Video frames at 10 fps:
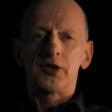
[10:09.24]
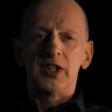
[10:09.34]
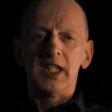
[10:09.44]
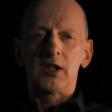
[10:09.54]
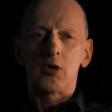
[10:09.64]

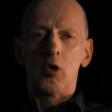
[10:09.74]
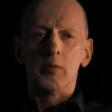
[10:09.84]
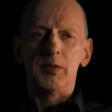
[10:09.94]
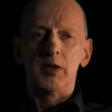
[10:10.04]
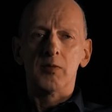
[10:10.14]
really call
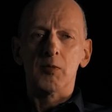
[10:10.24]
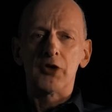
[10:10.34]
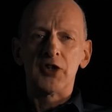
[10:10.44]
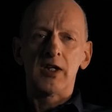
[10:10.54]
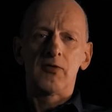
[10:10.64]

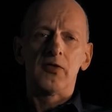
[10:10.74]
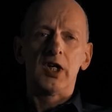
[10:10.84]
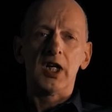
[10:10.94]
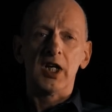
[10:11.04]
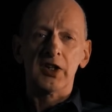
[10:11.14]
myself
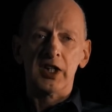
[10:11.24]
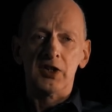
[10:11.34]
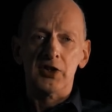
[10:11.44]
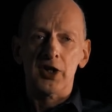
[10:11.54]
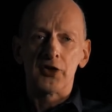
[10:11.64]
an
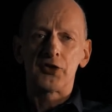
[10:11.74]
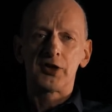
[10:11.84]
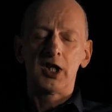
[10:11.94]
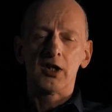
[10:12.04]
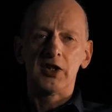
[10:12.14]

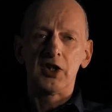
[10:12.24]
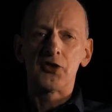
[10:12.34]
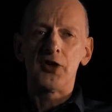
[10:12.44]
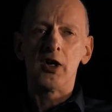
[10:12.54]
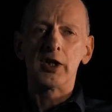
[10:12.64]
industrial
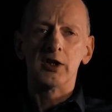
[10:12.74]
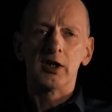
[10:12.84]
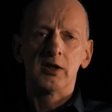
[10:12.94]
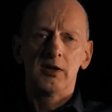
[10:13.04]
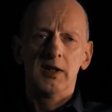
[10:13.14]

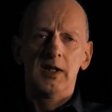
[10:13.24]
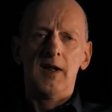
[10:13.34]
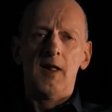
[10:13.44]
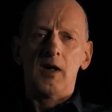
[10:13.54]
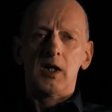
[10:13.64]
designer.
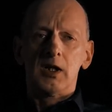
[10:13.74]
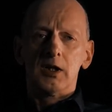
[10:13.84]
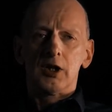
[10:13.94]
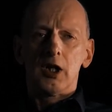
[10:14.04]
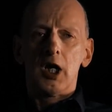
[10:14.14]

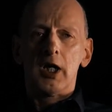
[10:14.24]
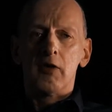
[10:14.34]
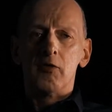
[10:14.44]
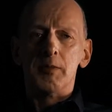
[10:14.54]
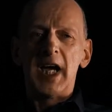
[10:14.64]
I
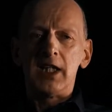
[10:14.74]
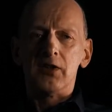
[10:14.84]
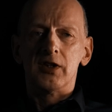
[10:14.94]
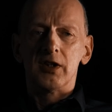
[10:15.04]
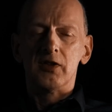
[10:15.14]
have
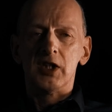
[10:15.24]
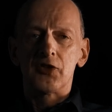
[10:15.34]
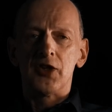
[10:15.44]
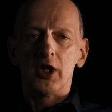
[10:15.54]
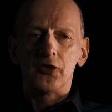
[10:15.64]
made
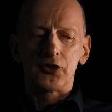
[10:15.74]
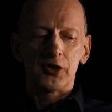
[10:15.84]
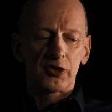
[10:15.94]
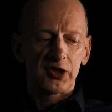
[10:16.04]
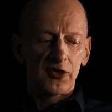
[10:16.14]
designs
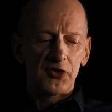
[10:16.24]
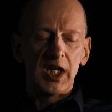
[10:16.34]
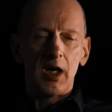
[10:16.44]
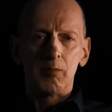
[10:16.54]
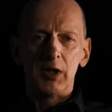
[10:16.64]
such as
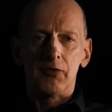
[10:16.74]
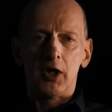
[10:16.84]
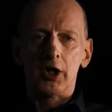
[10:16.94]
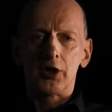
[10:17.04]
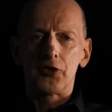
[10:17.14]
the
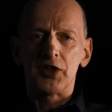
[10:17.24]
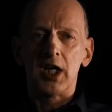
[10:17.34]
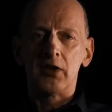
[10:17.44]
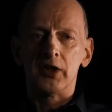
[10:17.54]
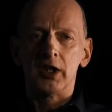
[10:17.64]
amplifiers
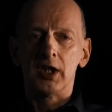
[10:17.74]
and